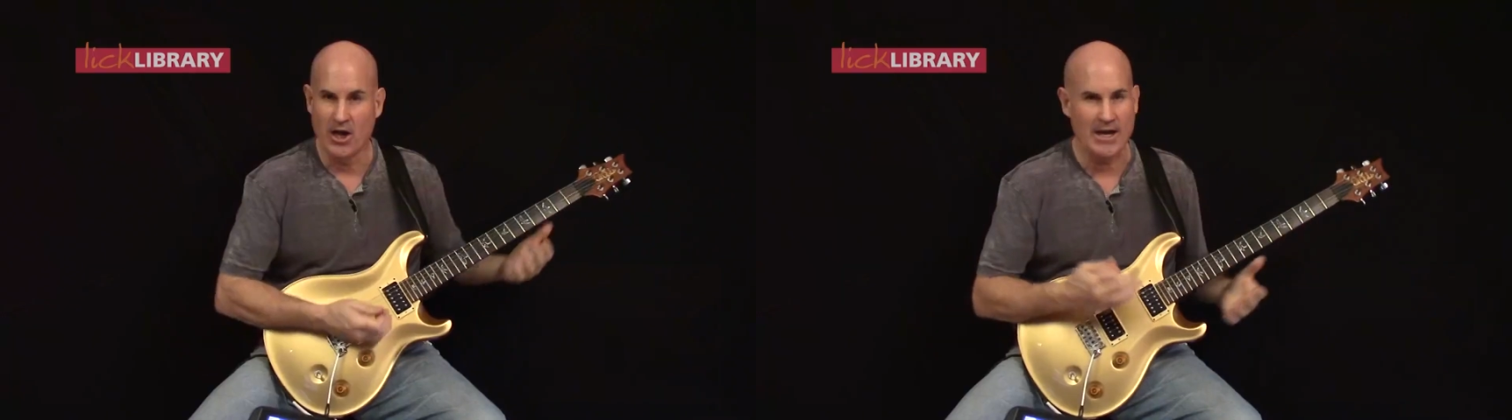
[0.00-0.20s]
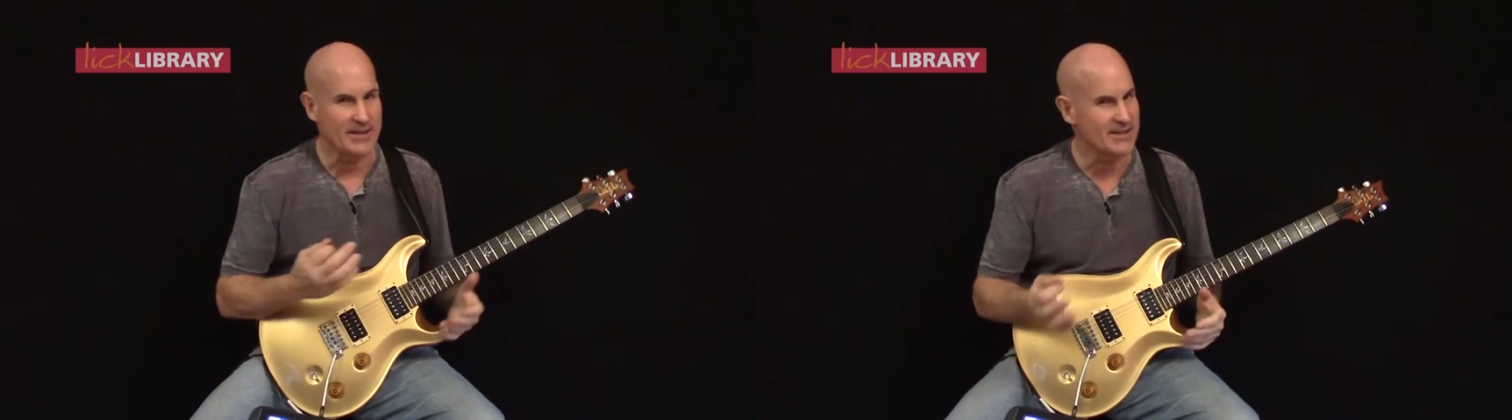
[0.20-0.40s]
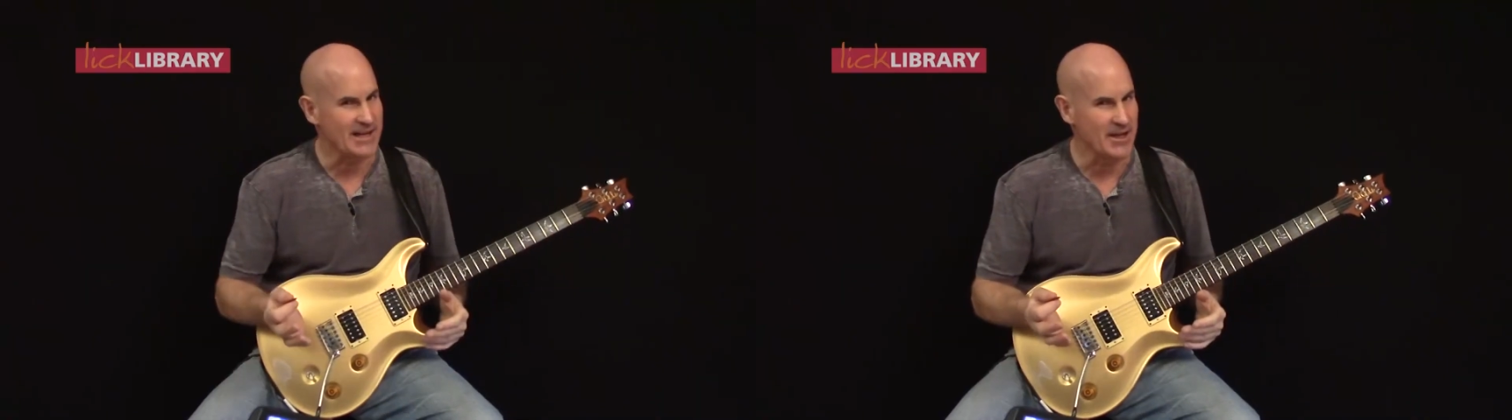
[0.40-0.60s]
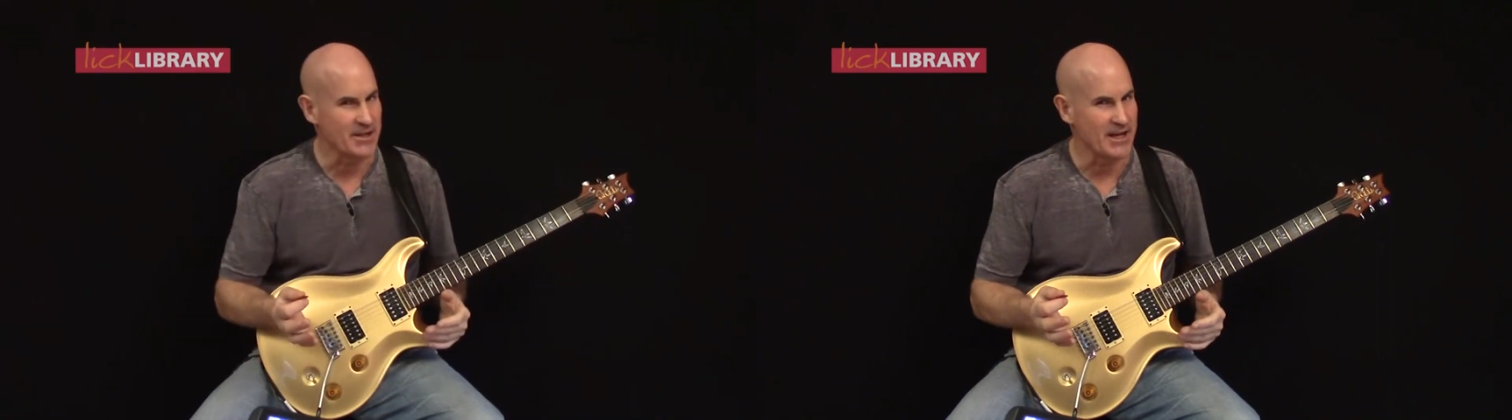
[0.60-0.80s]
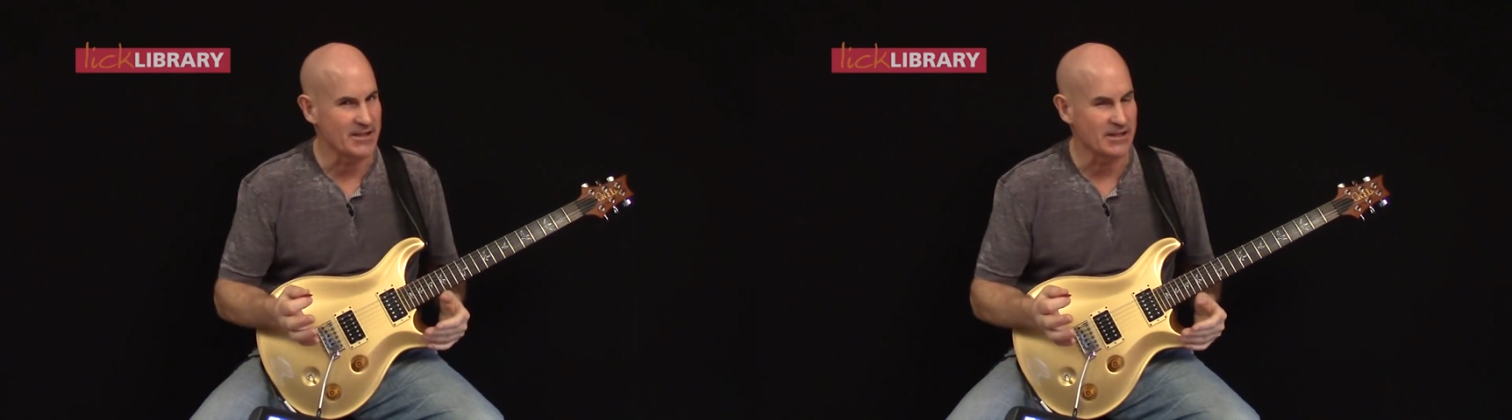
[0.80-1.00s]
like the
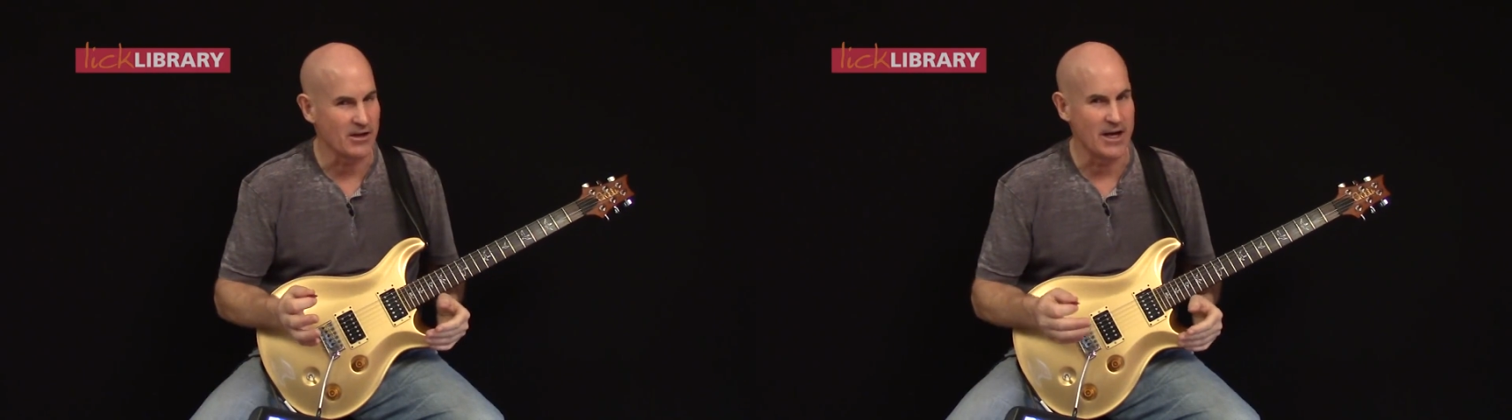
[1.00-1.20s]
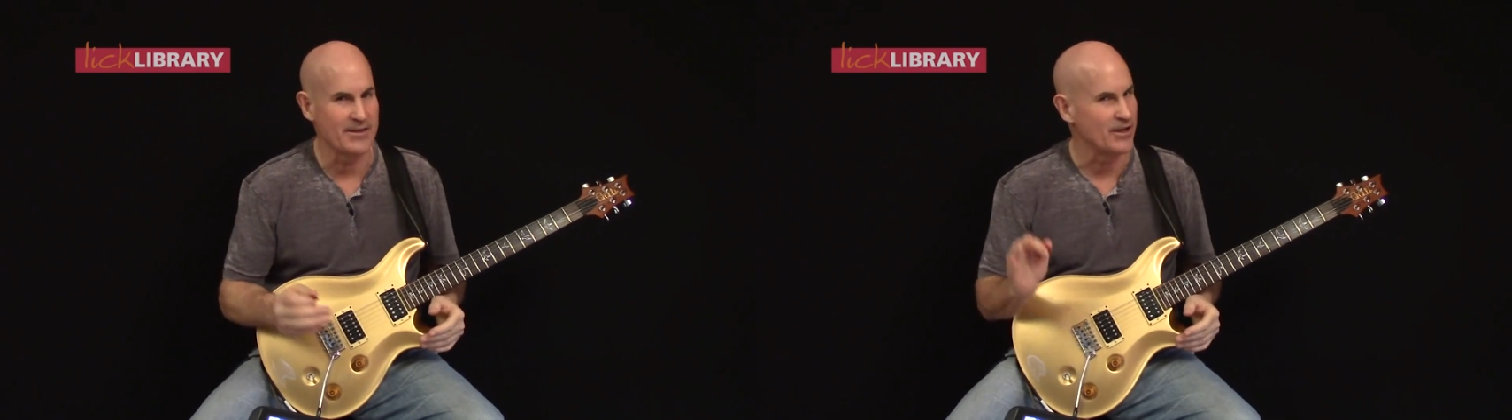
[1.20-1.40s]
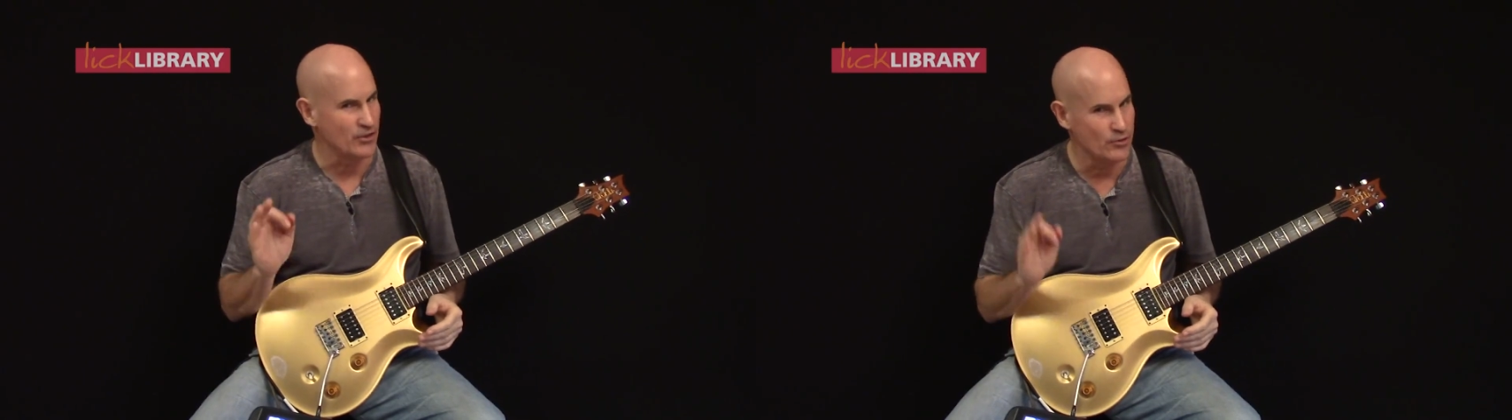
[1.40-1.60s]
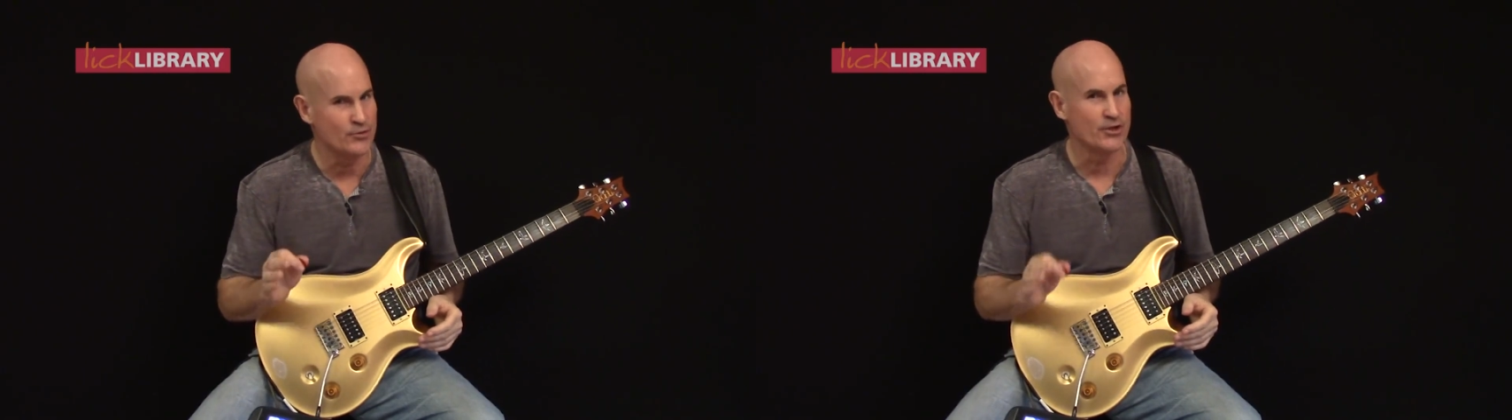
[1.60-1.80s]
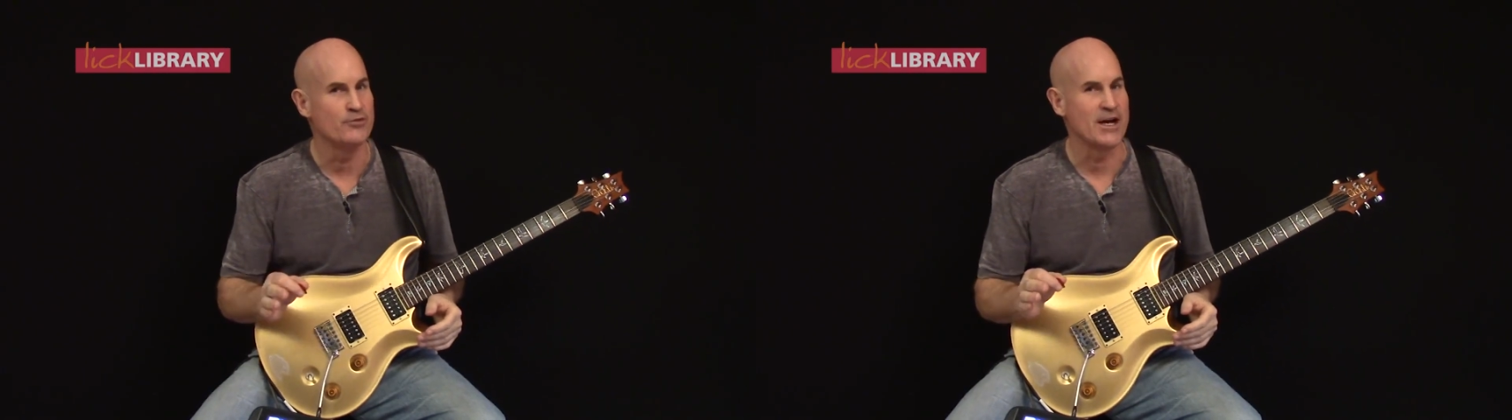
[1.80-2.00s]
sound of that slide, then you
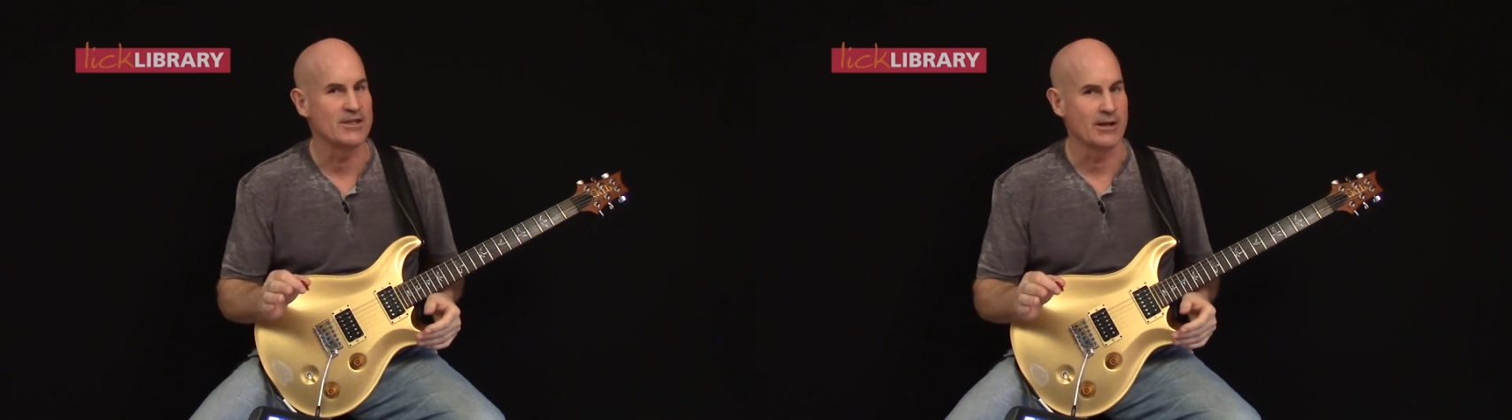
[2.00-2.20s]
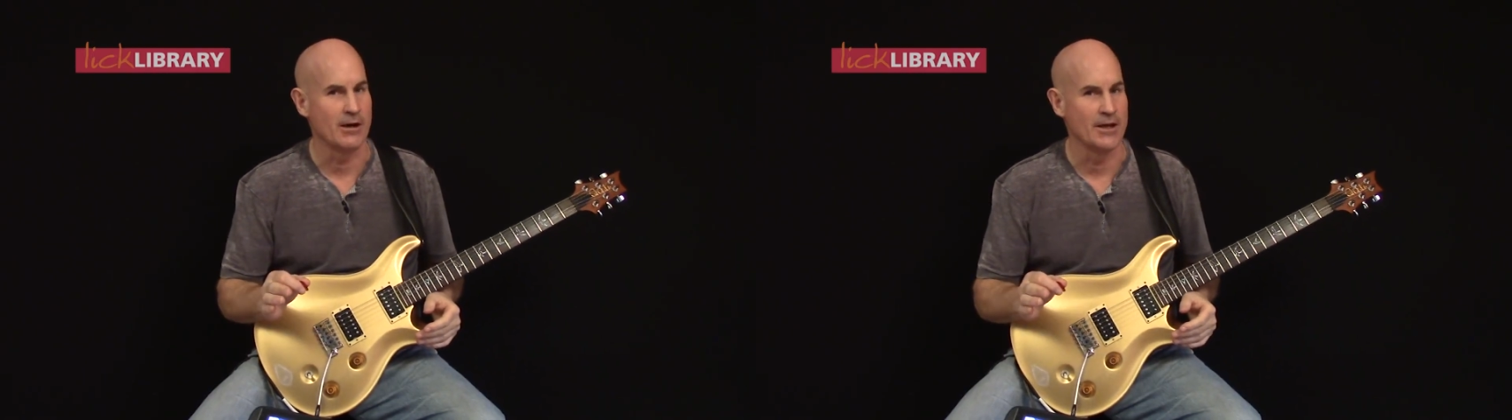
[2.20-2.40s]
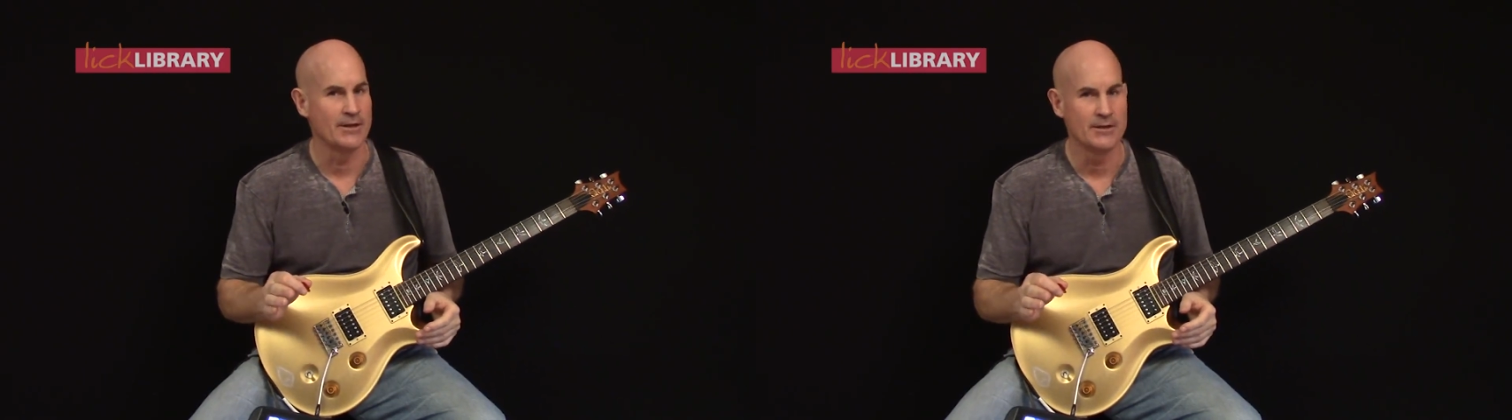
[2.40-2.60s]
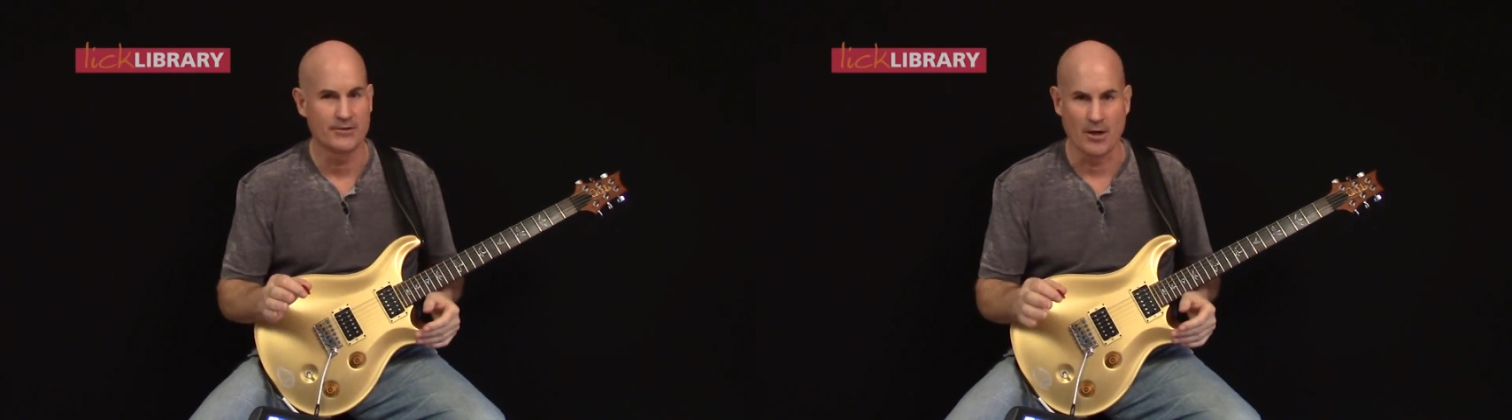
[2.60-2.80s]
do that slide.